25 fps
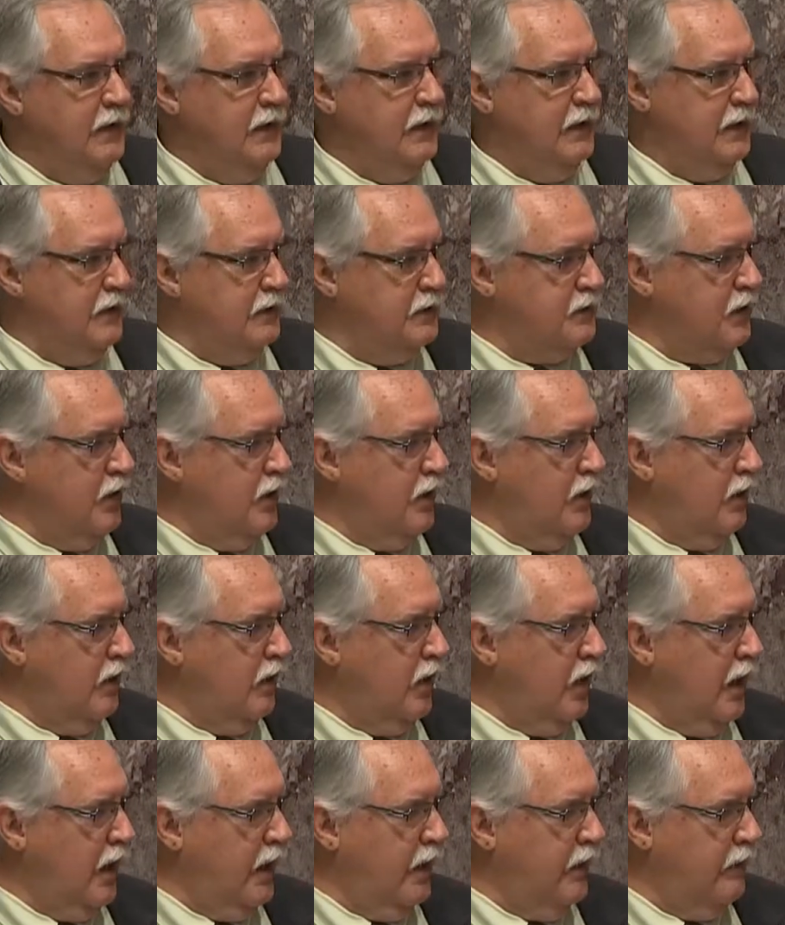They've got
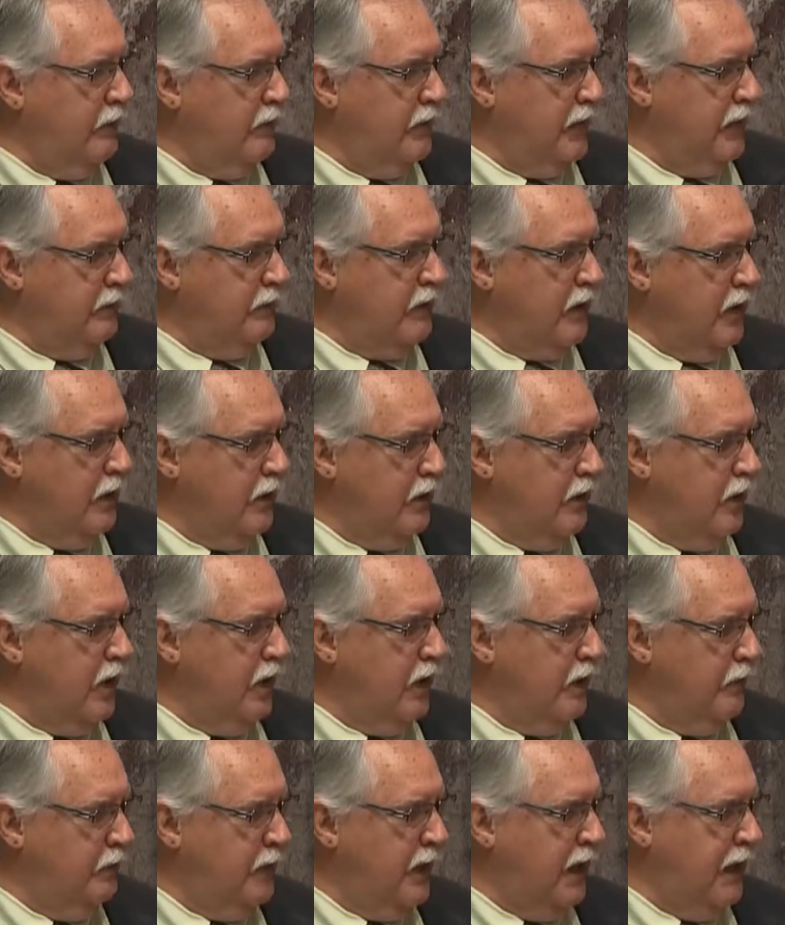a lot
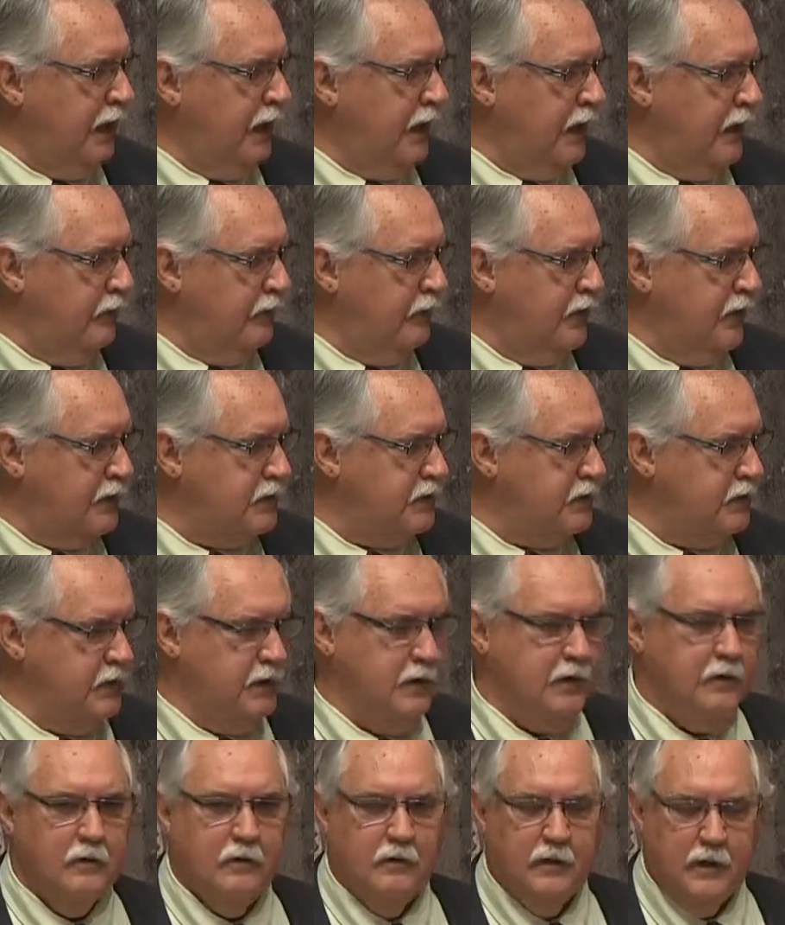of money invested
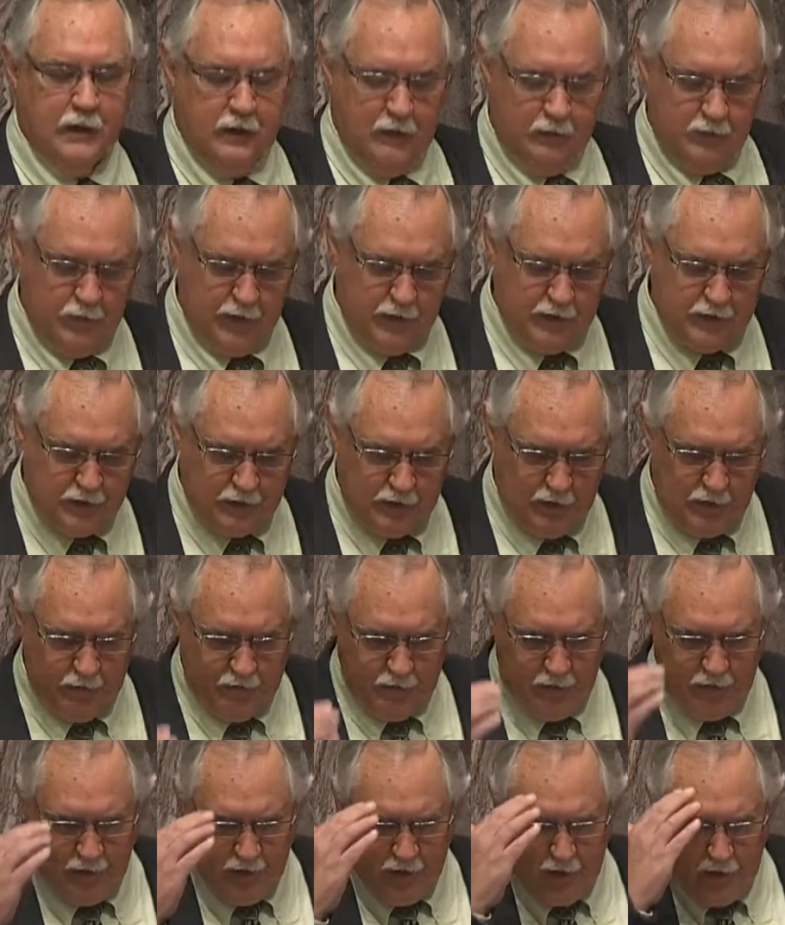here in British
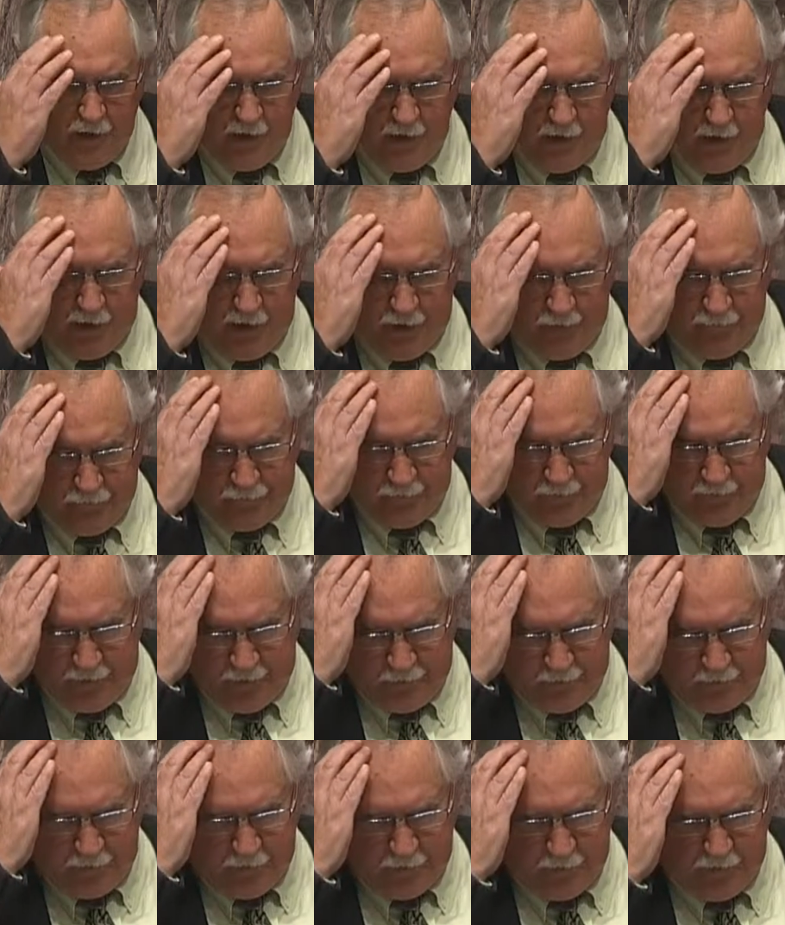Columbia, and for
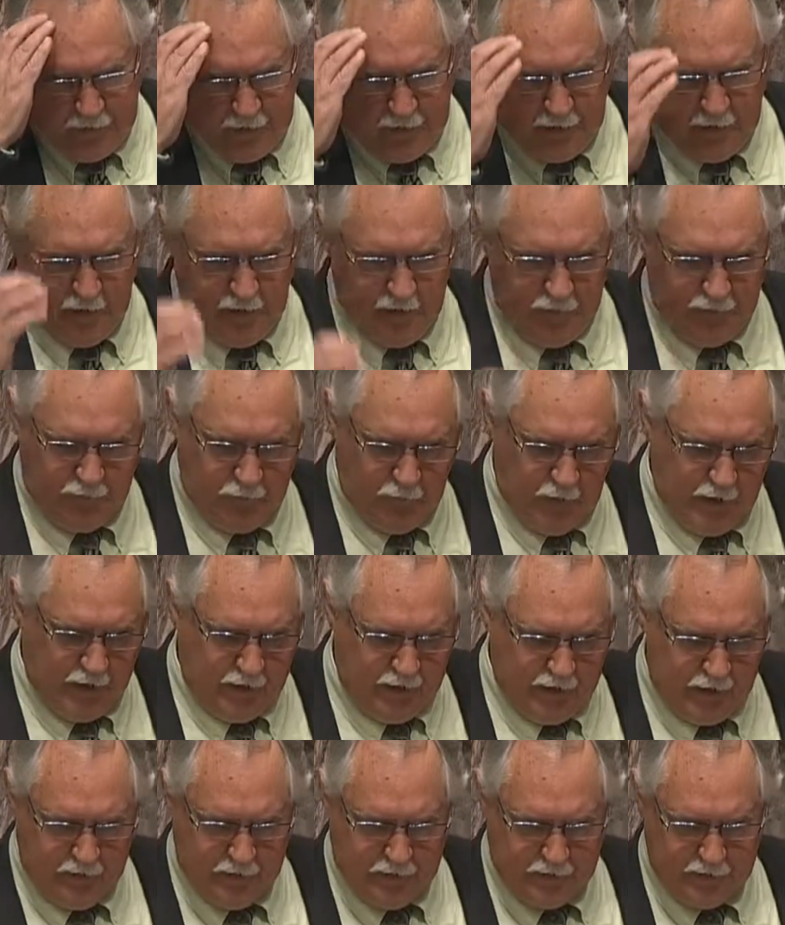them to be
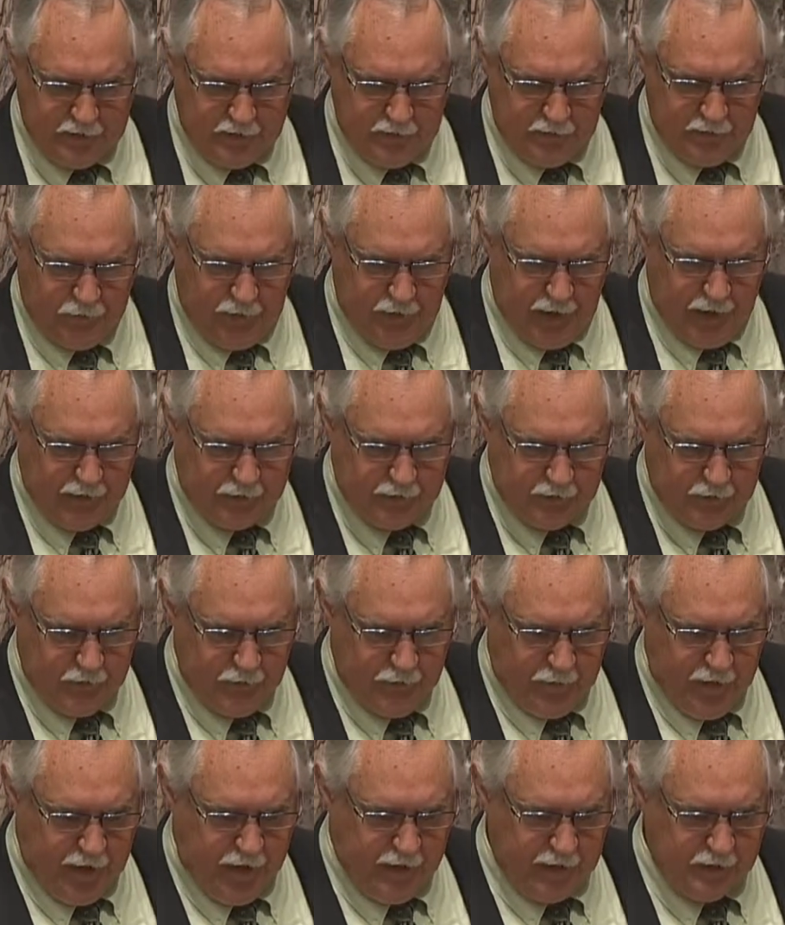threatening to pack their
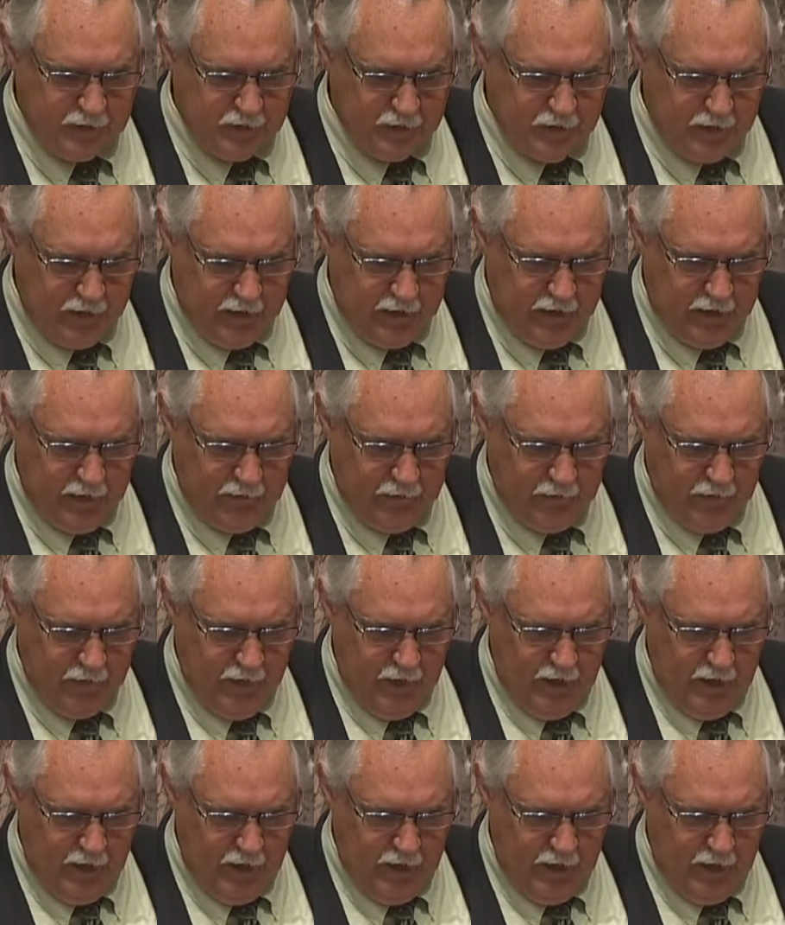bags and leave.